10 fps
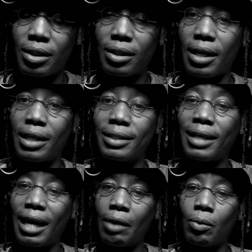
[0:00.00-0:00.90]
is that
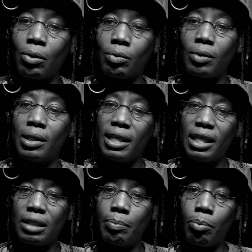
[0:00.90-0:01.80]
Taiwo
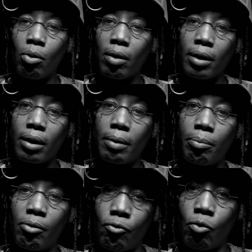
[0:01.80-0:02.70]
is born
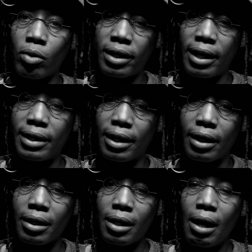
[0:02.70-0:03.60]
before
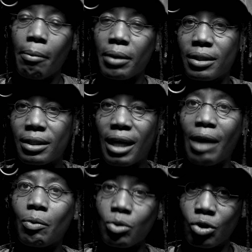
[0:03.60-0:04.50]
Kehinde because
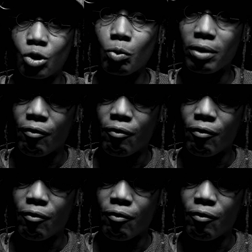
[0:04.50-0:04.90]
Taiwo's doing a